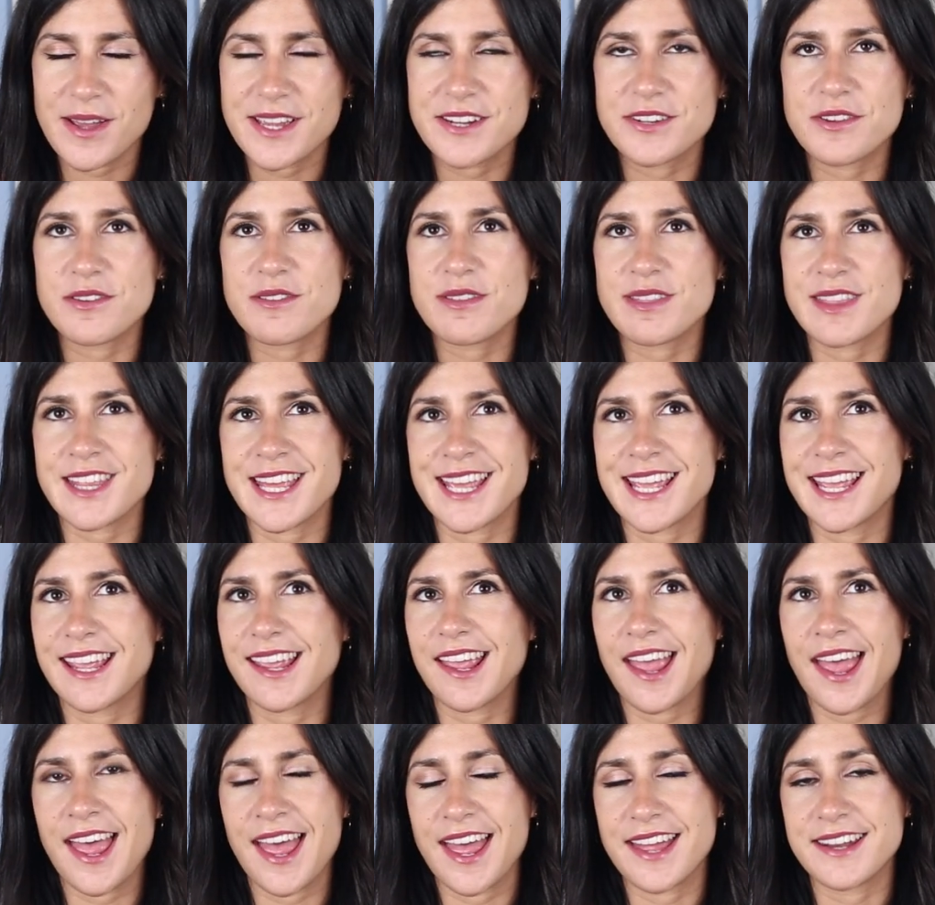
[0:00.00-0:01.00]
I don't
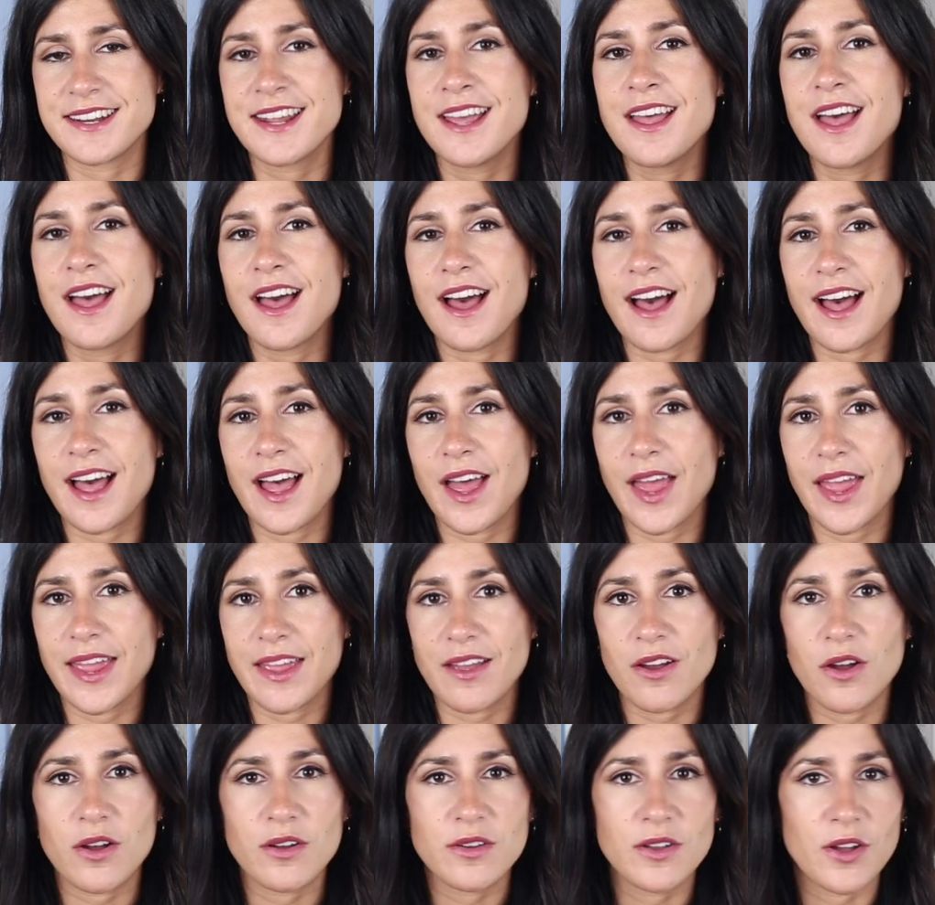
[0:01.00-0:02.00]
think, and
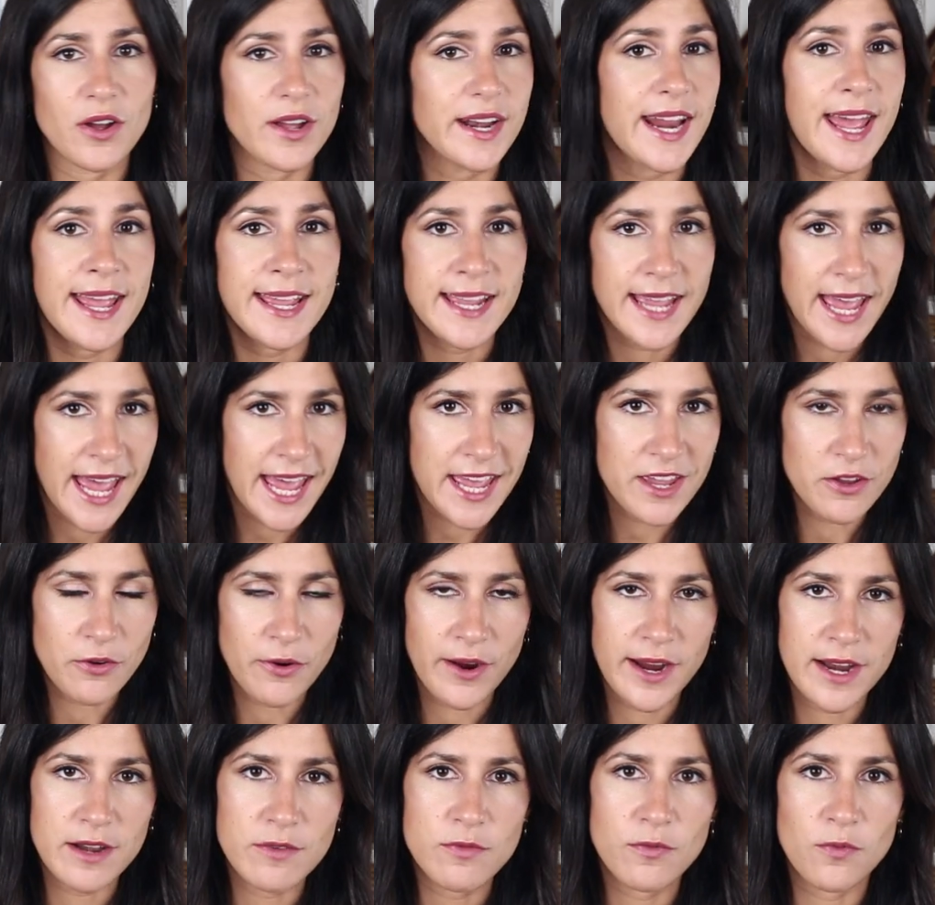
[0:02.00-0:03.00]
I got a K
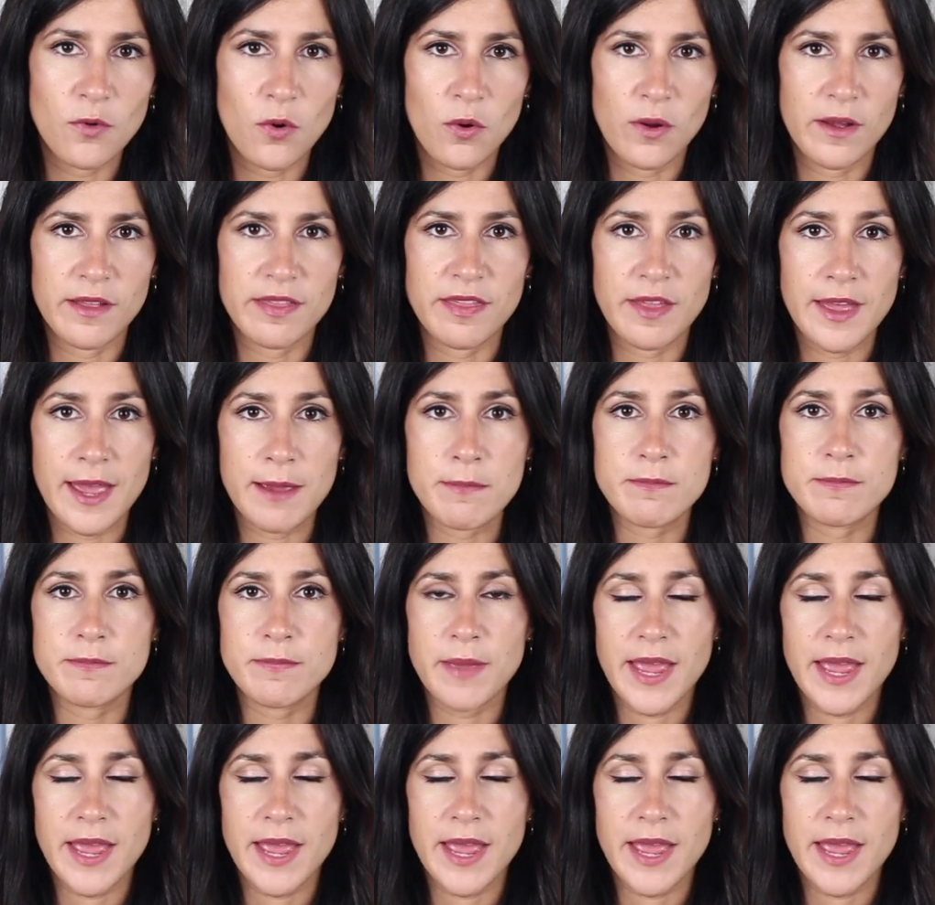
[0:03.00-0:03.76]
grade for that